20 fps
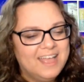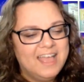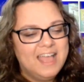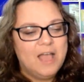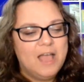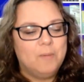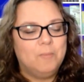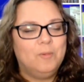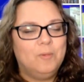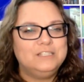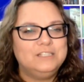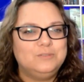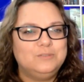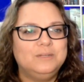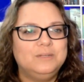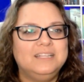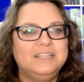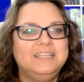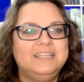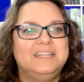And what's
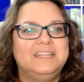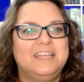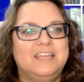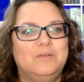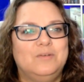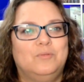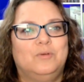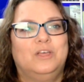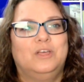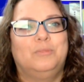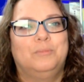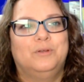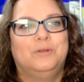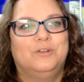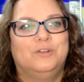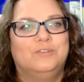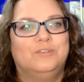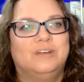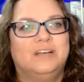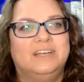really neat with
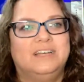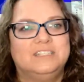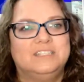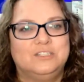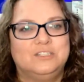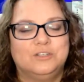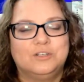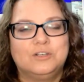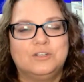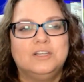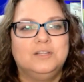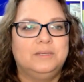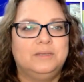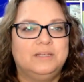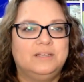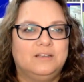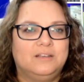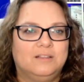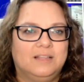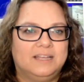Minerva is you're going to be
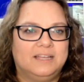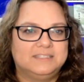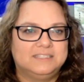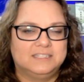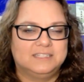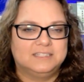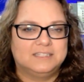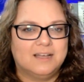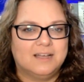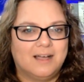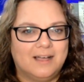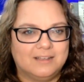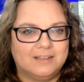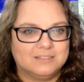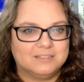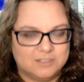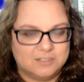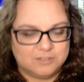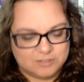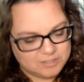collecting
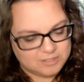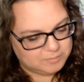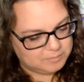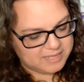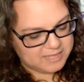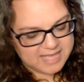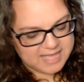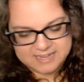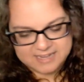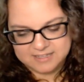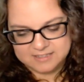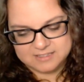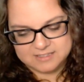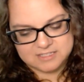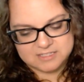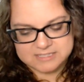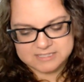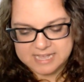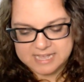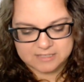tiles, and you're going to be adding
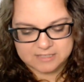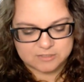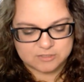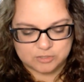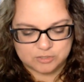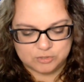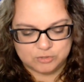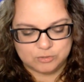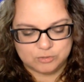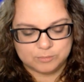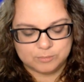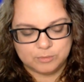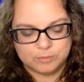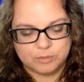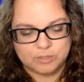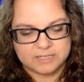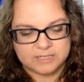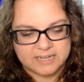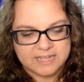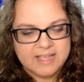these tiles to your
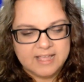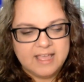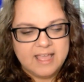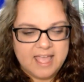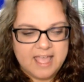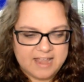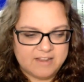board, and